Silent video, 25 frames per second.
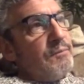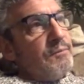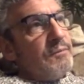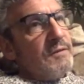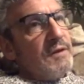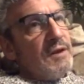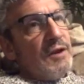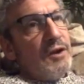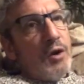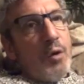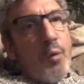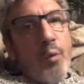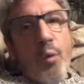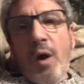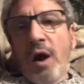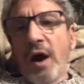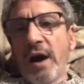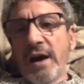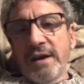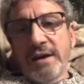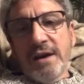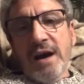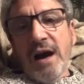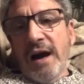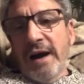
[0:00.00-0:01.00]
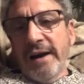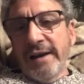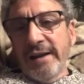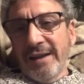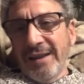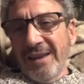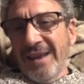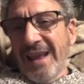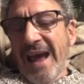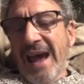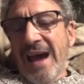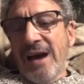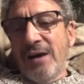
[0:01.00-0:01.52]
why God
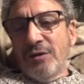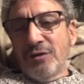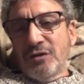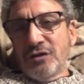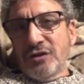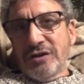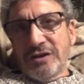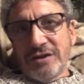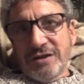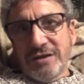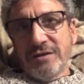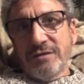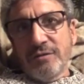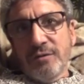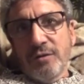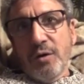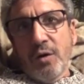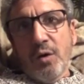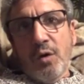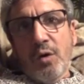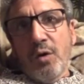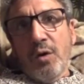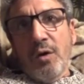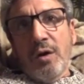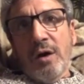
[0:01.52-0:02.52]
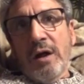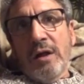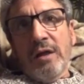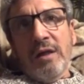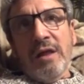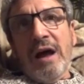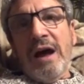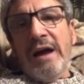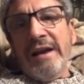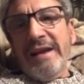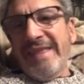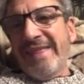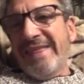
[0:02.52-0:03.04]
allows a
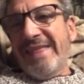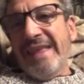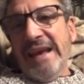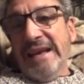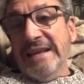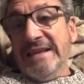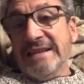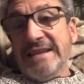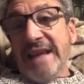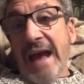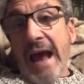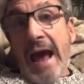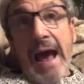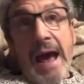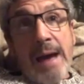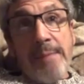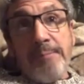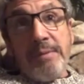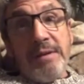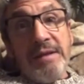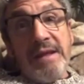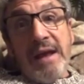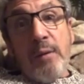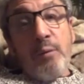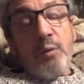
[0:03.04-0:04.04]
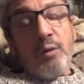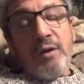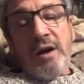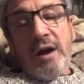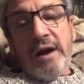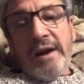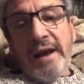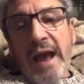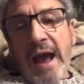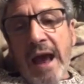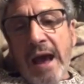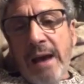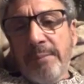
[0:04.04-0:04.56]
lot of things to happen that we're
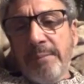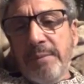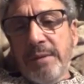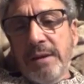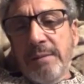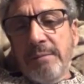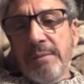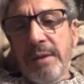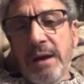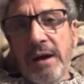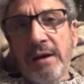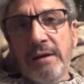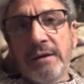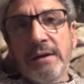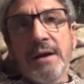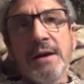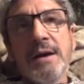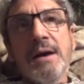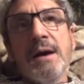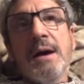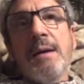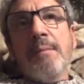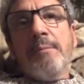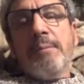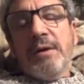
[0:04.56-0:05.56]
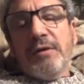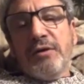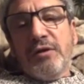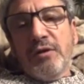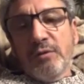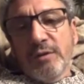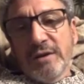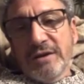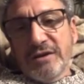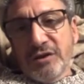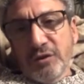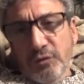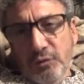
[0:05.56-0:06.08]
not happy about. But
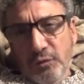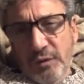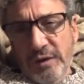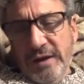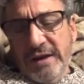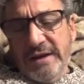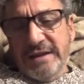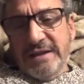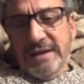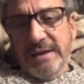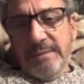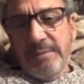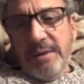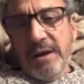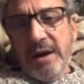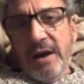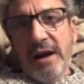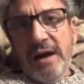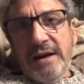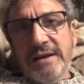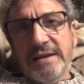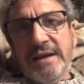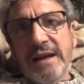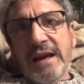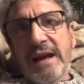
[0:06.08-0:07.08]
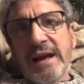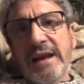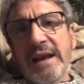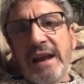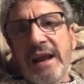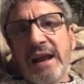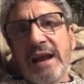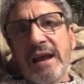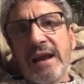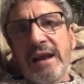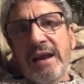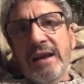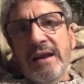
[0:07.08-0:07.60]
there is a reason behind it,
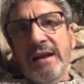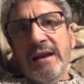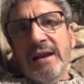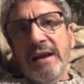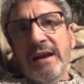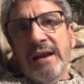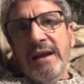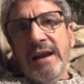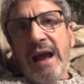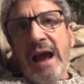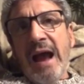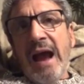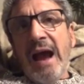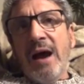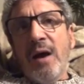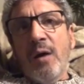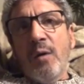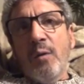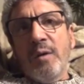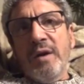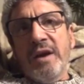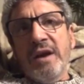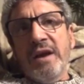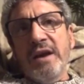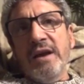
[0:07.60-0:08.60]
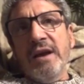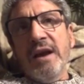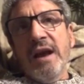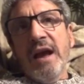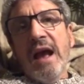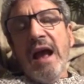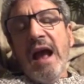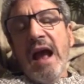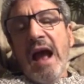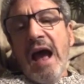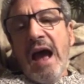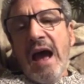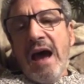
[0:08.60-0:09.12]
and how we
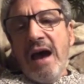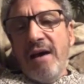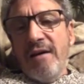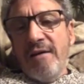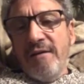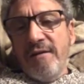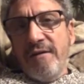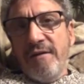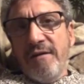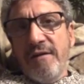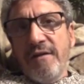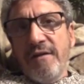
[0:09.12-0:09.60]
have